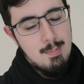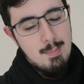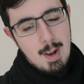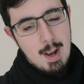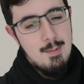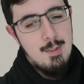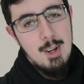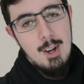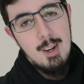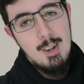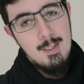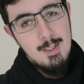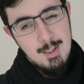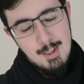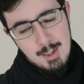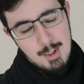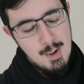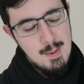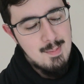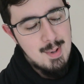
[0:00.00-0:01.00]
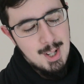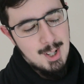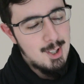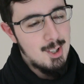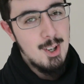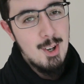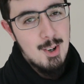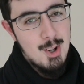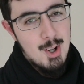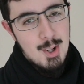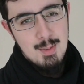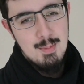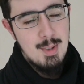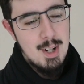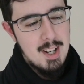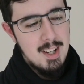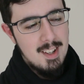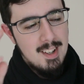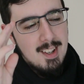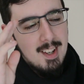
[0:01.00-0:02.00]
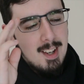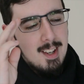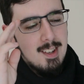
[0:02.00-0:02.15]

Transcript: I figured go big or go home, right?